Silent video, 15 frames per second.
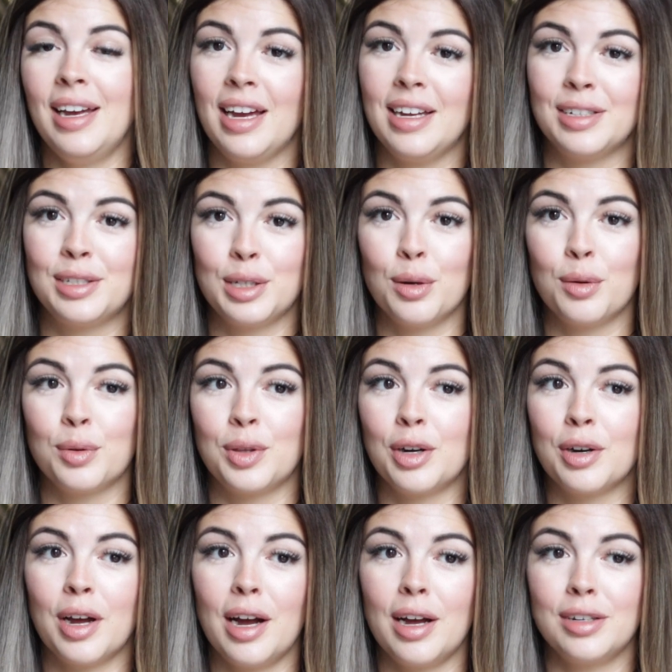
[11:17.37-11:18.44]
And so they're
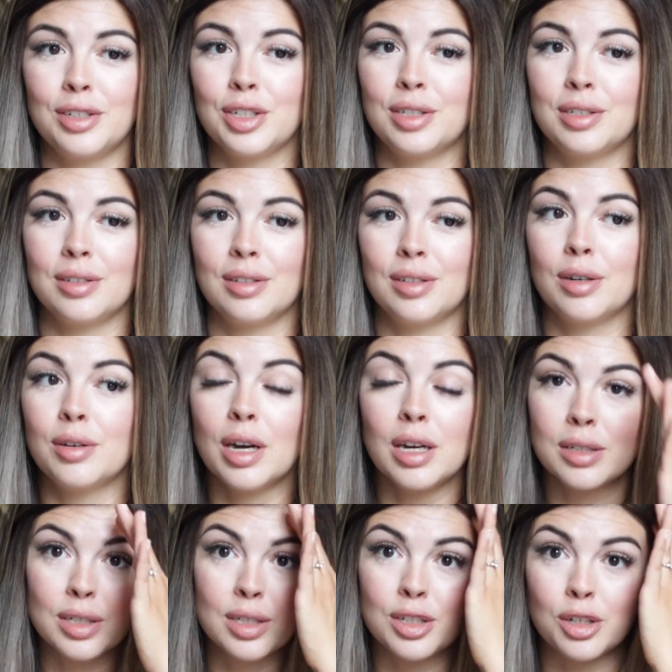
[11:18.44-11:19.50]

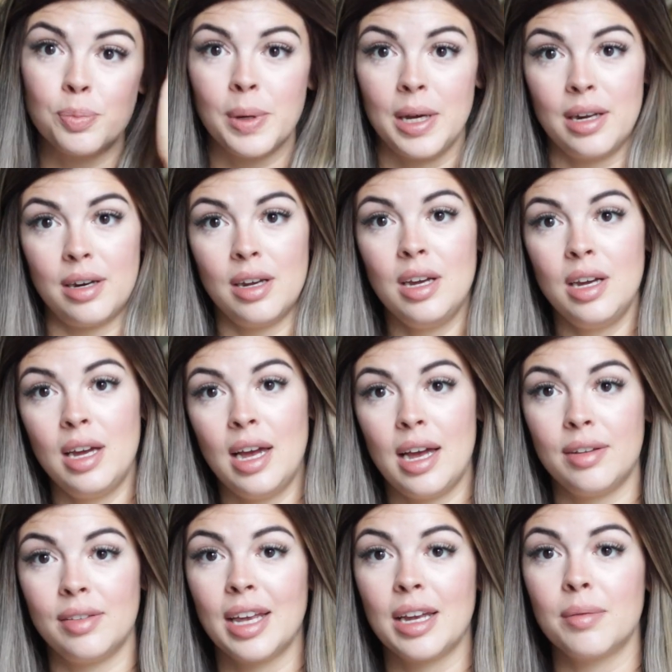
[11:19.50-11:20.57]
not stupid.
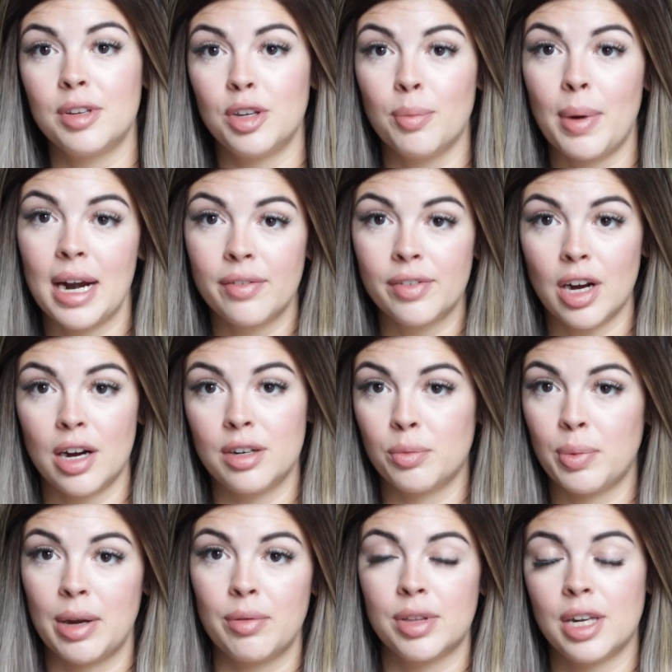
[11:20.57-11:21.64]
And like, you might have gotten
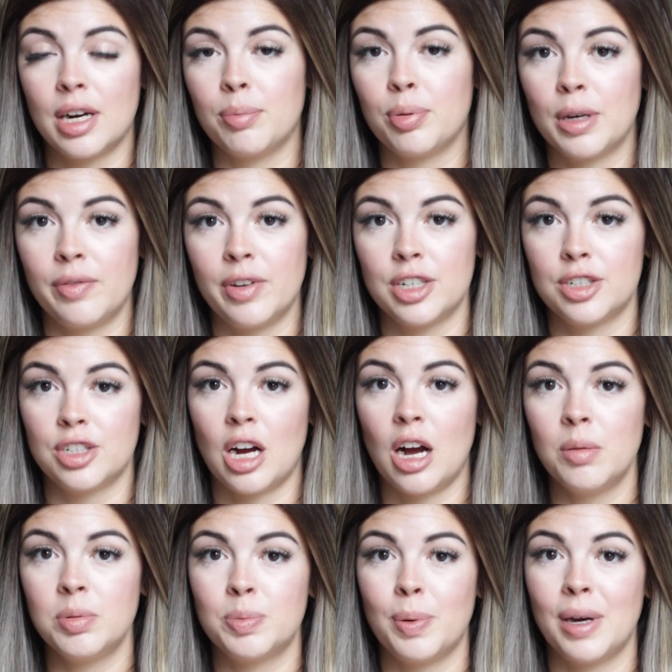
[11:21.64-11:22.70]
away with it at previous
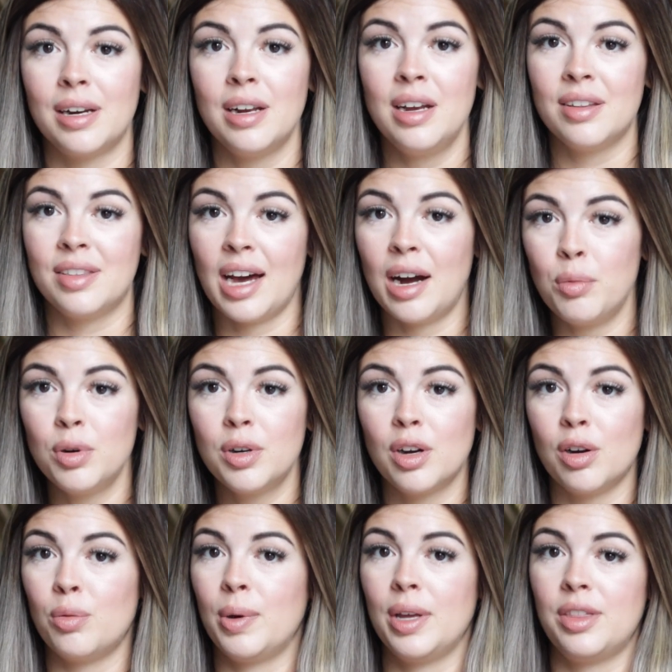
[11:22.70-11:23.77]
jobs, but that will
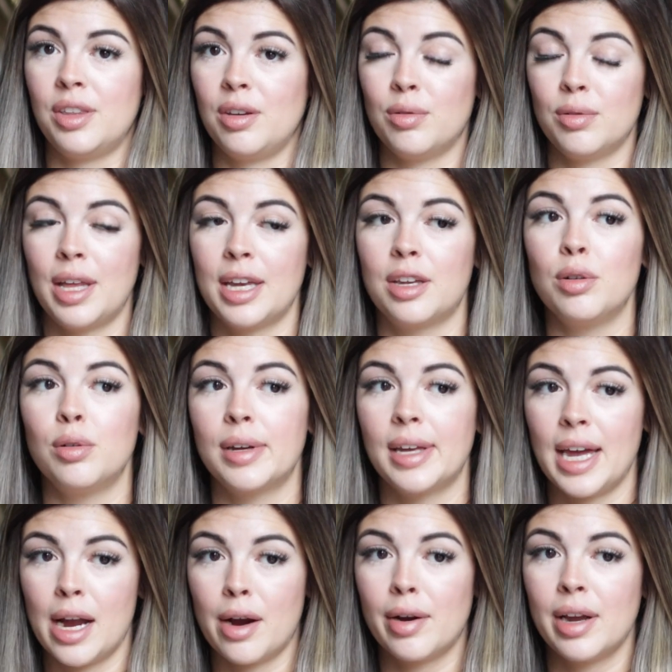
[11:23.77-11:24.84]
go with you. Like, you'll
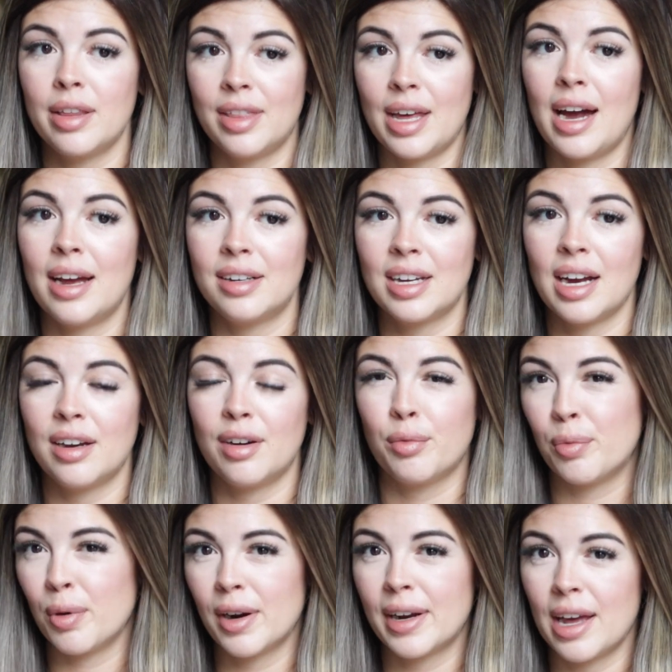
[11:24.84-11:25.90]
carry that kind
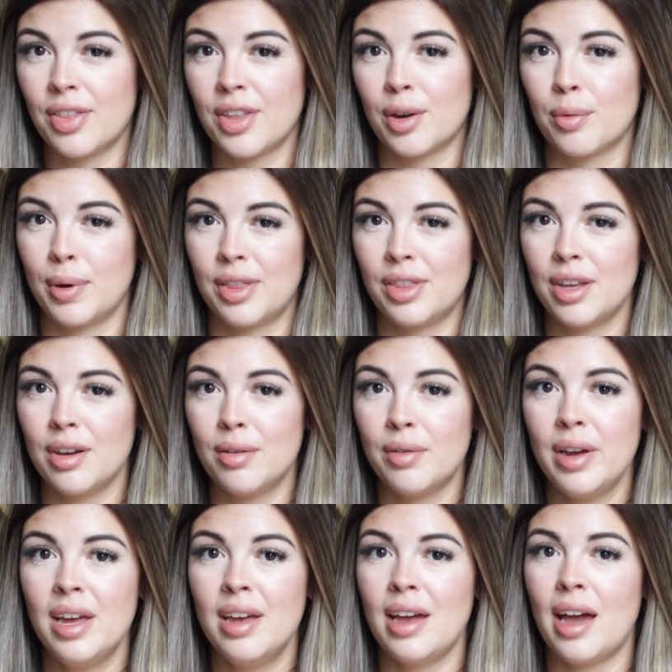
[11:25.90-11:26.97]
of work ethic with you,
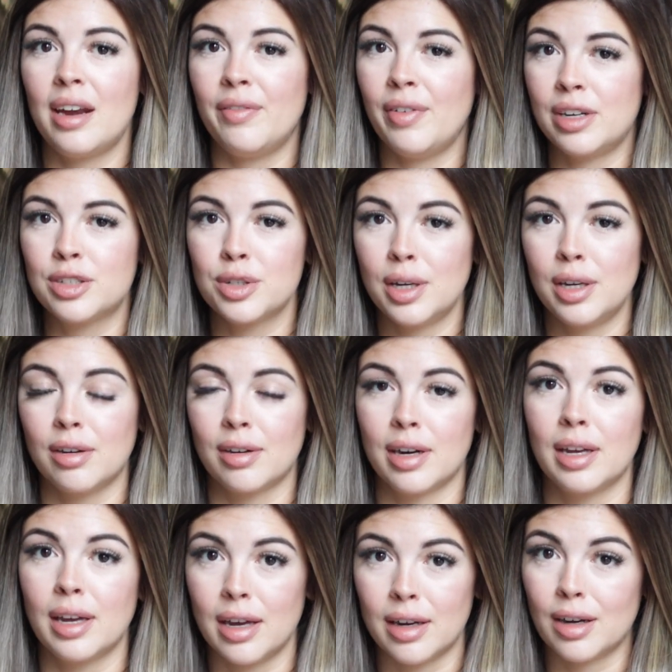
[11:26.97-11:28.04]
and eventually you're
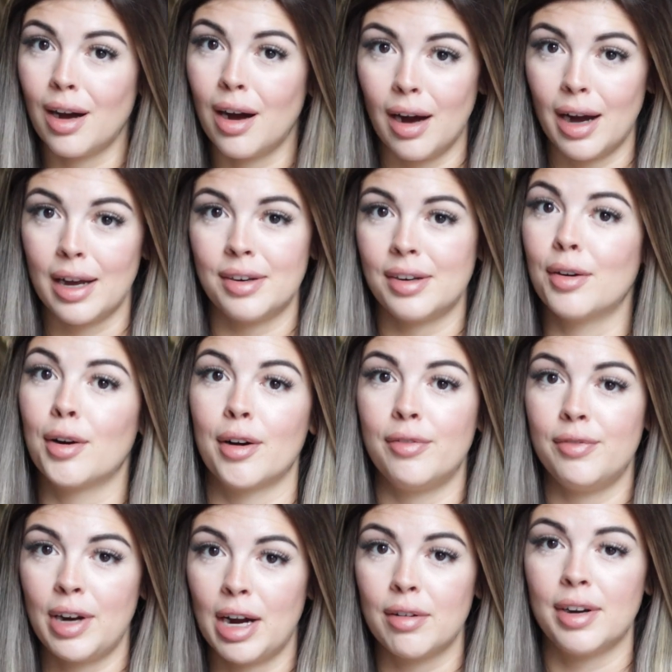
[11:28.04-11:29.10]
gonna get caught or
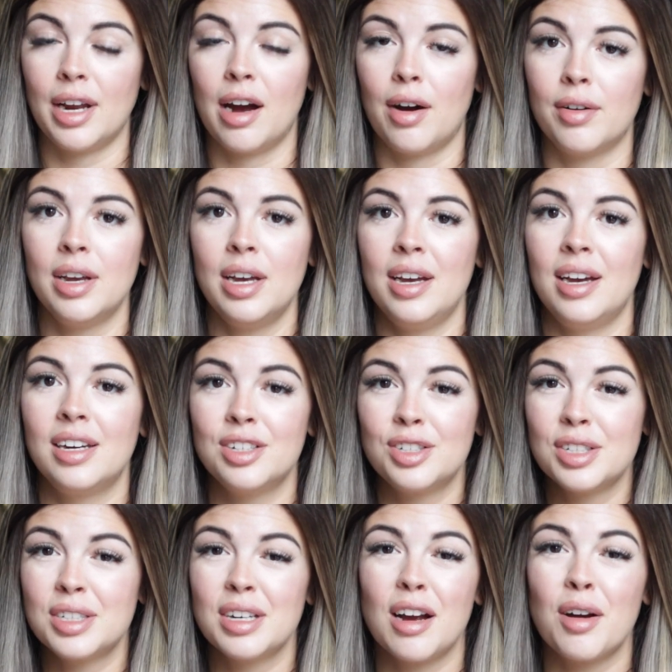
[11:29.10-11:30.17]
found out, and it's
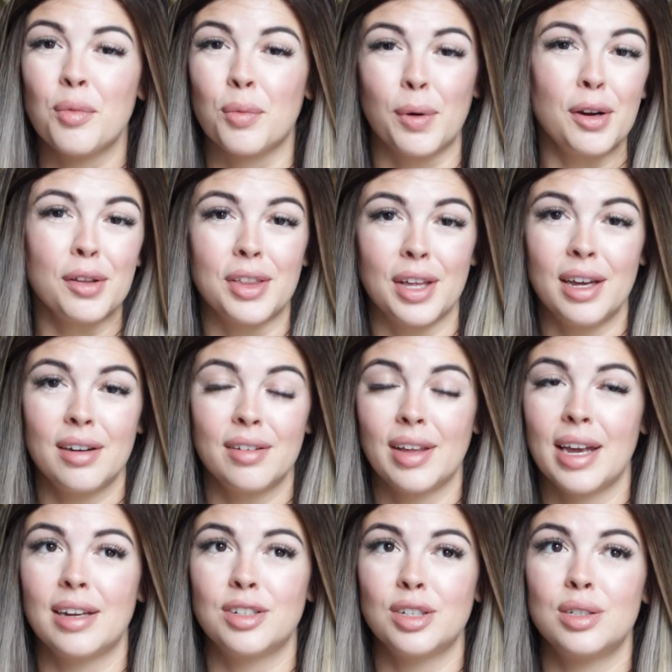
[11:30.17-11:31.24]
just not worth it.
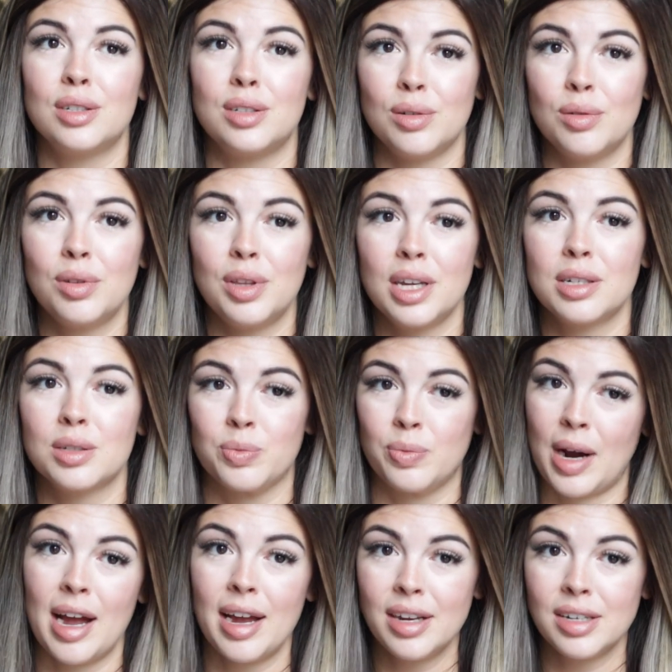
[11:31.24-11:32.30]
Like, just do things
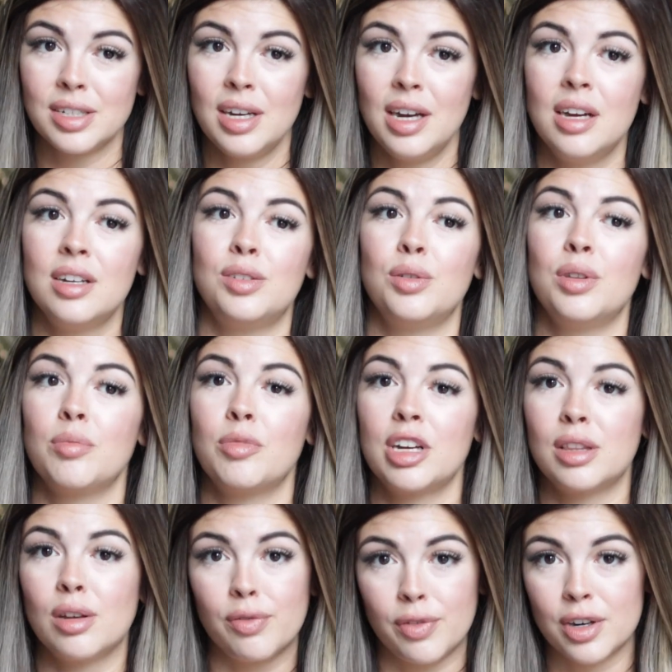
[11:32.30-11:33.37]
right, do them
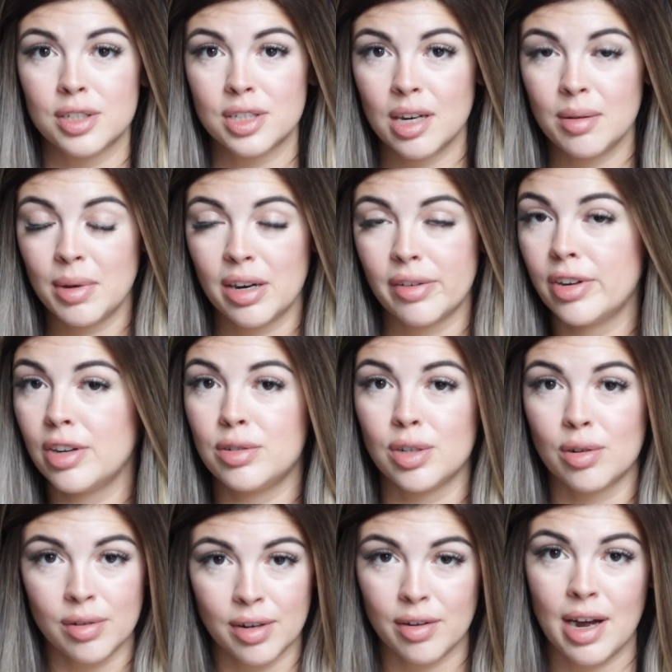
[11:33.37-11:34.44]
right the first time. And if you
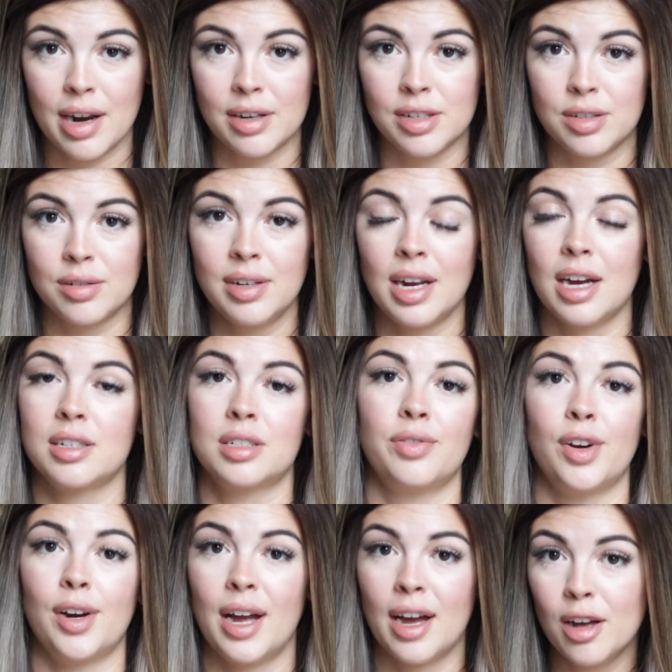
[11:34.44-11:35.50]
don't know how to do it, ask
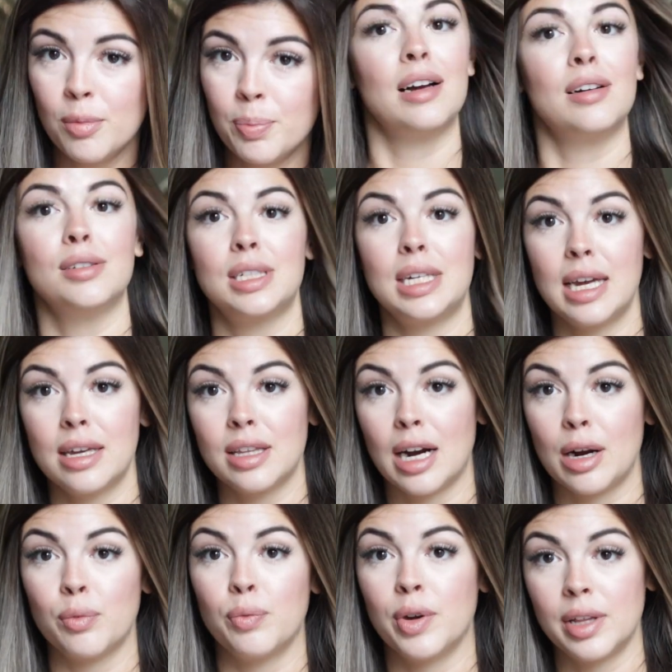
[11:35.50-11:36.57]
for help. I'll say that I
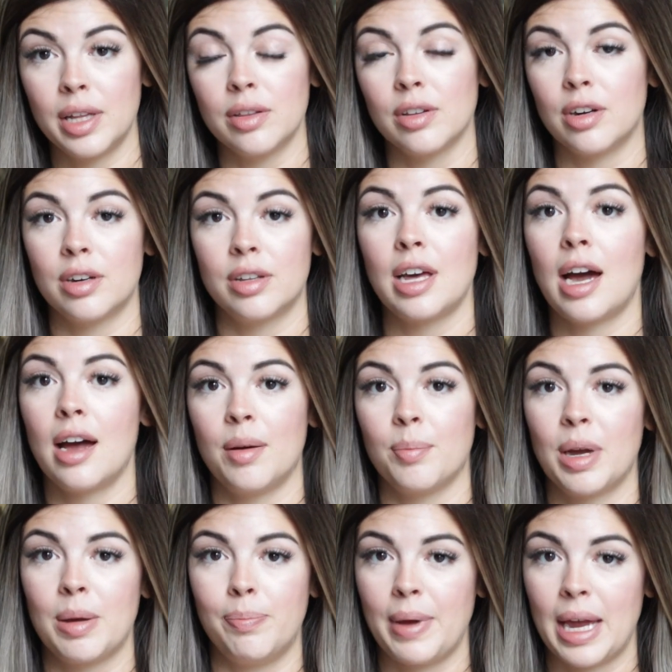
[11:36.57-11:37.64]
really learned that at
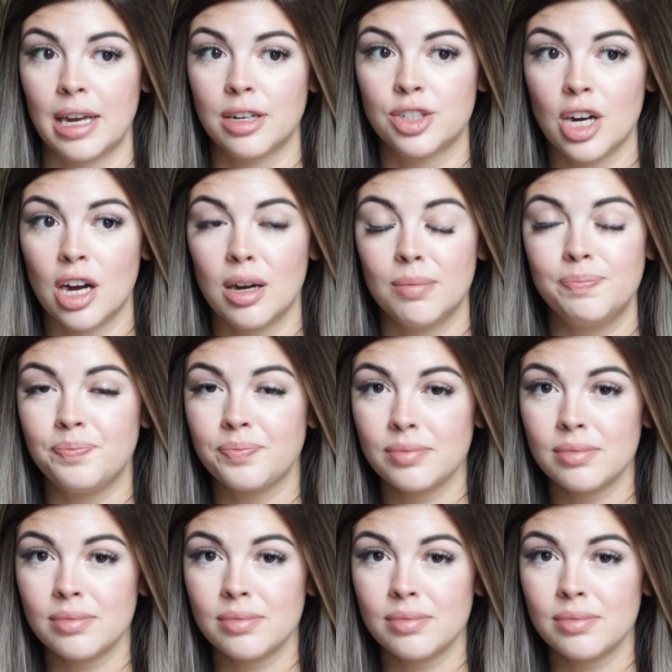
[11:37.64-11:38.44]
my bank job.